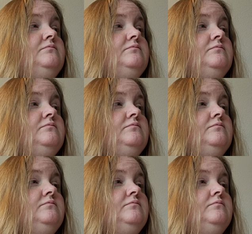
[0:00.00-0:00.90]

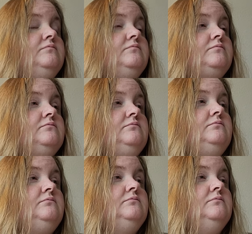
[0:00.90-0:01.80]

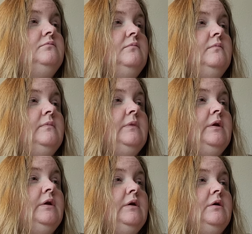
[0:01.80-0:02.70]

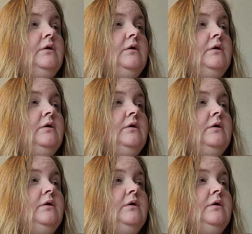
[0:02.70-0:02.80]
(no one is talking)